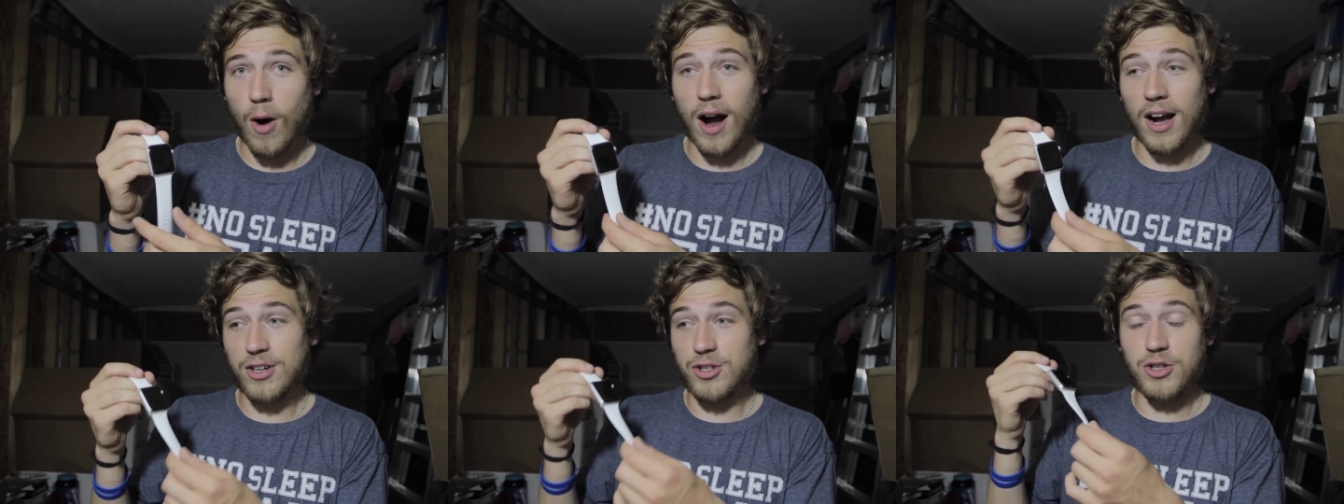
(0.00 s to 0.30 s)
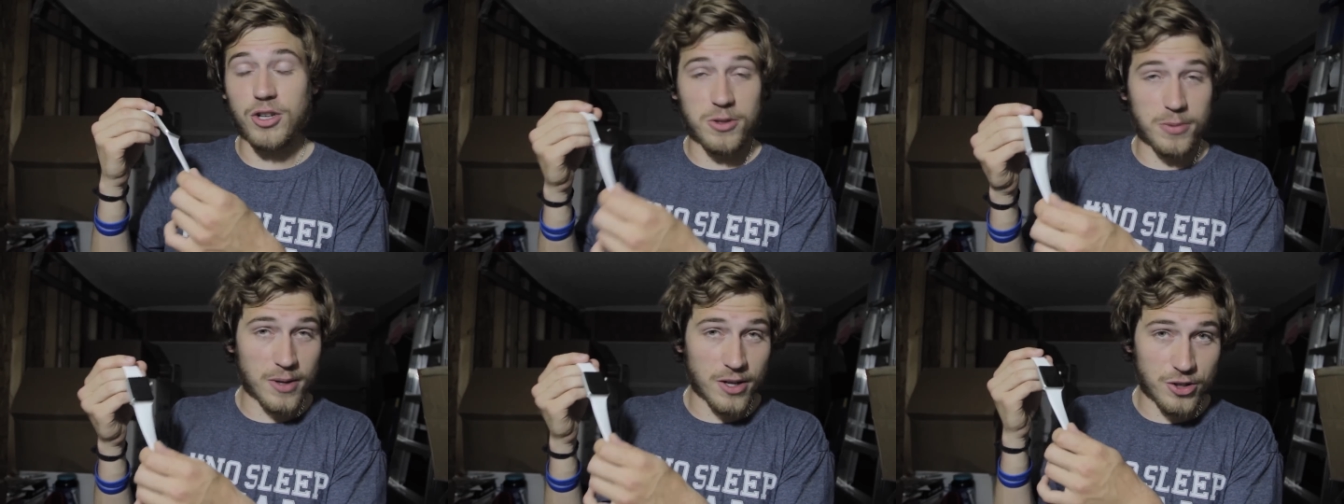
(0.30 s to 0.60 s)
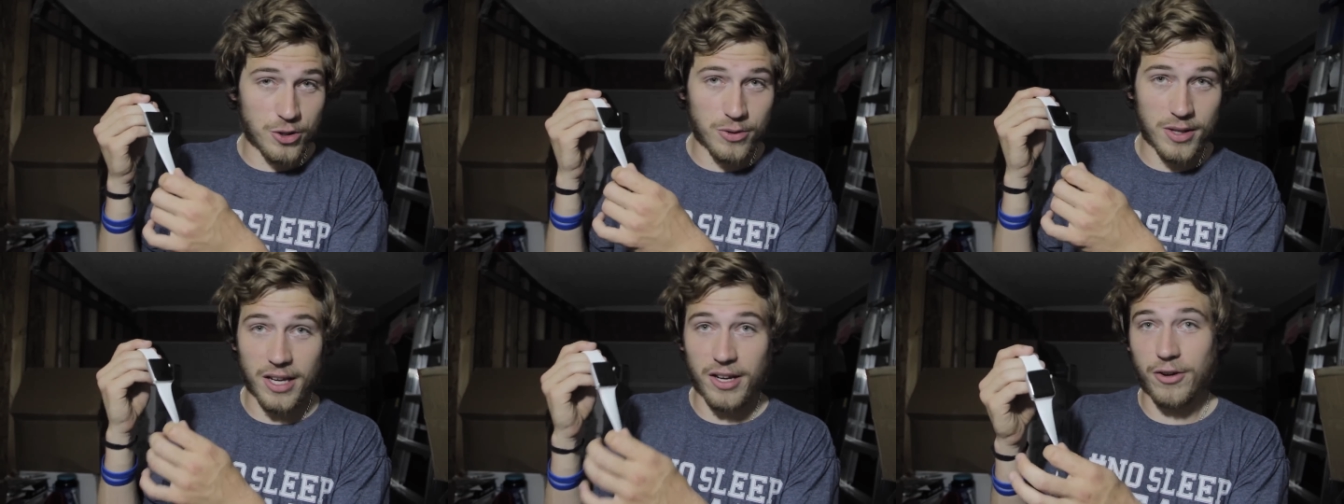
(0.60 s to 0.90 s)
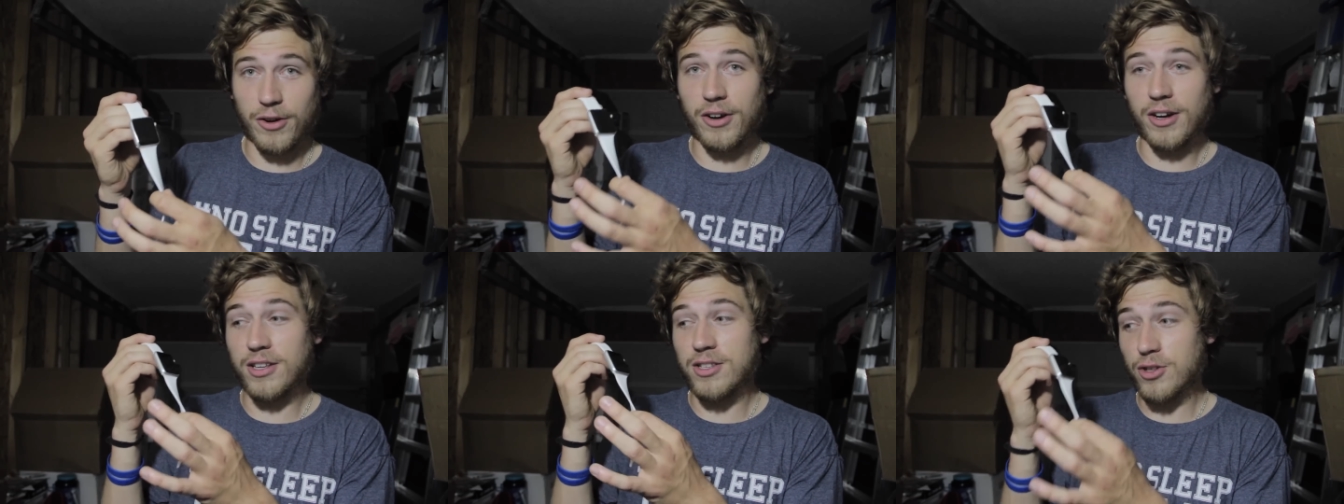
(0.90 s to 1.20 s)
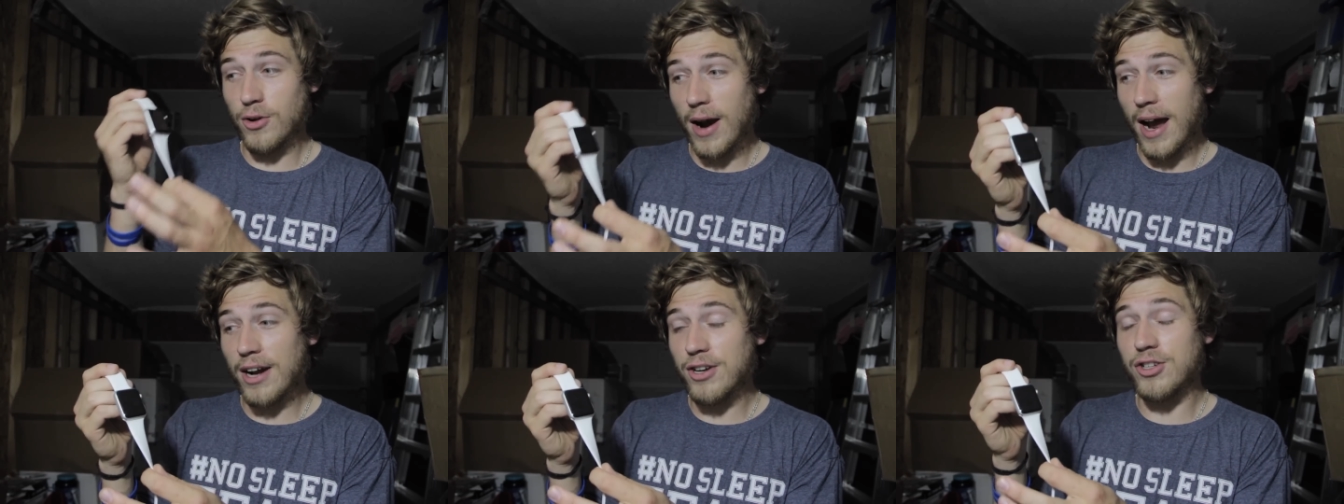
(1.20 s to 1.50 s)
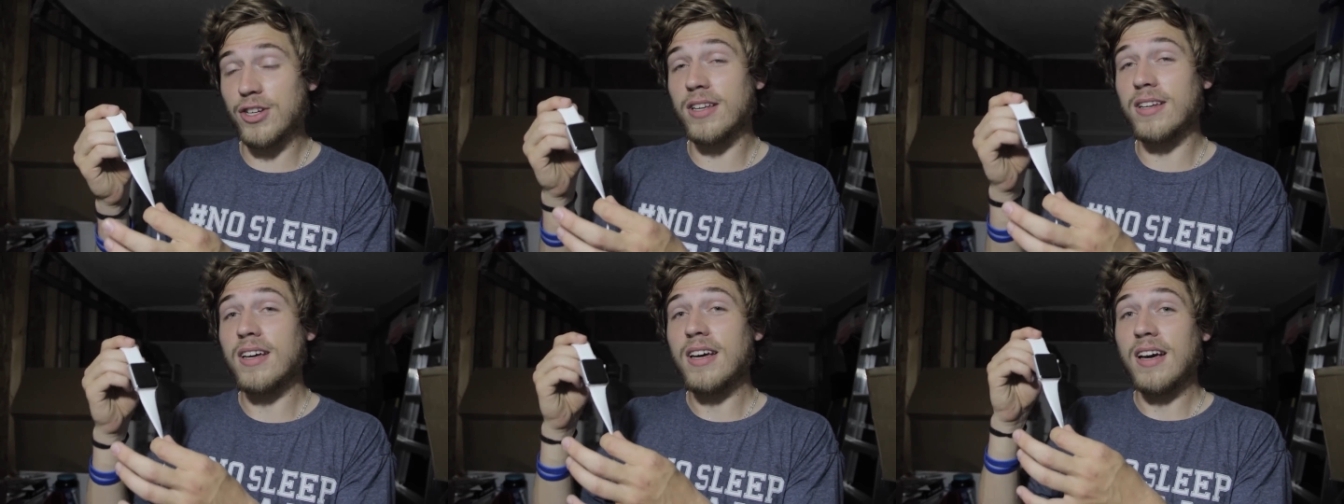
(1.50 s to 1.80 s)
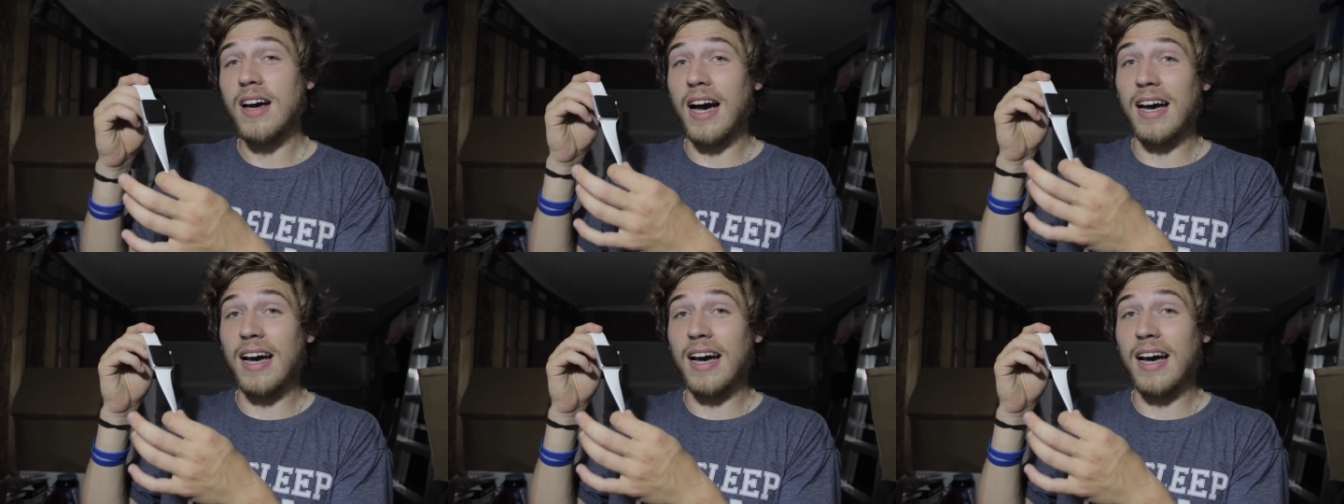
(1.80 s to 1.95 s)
Watch just because you think you're going to scratch it.